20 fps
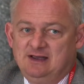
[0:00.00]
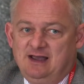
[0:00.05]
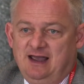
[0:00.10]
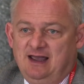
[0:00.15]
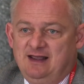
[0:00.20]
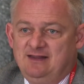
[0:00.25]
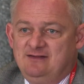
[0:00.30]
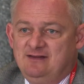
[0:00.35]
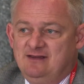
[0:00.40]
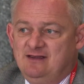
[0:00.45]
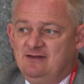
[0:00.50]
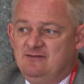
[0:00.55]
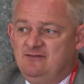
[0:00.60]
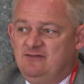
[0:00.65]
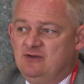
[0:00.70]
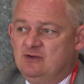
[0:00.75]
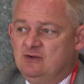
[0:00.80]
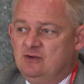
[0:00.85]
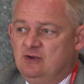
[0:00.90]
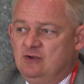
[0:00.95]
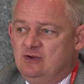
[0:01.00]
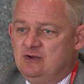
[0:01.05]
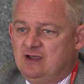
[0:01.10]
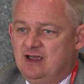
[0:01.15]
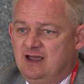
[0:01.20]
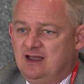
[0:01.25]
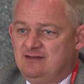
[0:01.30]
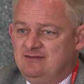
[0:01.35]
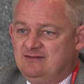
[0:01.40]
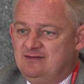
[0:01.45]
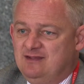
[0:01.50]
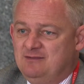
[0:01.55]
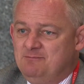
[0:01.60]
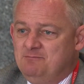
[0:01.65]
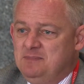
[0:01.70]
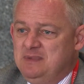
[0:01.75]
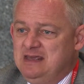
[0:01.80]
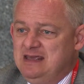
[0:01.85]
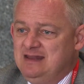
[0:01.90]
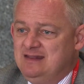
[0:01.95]
And if you look at the
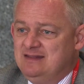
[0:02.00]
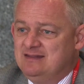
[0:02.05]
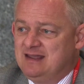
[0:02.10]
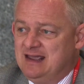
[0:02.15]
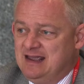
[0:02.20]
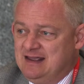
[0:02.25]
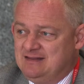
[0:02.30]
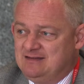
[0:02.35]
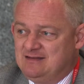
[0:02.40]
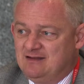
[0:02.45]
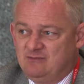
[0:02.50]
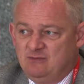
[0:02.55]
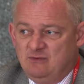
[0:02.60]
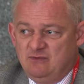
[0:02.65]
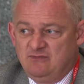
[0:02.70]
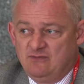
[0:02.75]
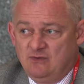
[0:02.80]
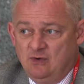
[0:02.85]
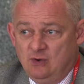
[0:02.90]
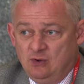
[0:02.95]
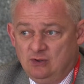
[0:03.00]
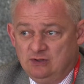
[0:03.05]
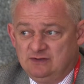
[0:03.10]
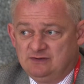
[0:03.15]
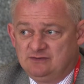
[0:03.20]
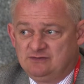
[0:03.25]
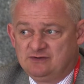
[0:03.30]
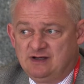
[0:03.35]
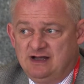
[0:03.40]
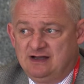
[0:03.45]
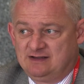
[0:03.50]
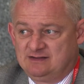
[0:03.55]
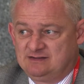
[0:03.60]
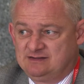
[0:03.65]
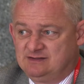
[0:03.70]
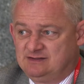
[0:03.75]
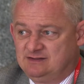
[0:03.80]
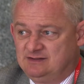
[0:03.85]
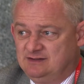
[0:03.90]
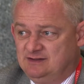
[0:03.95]
mean data with all the
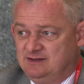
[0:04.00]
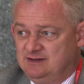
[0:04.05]
drugs,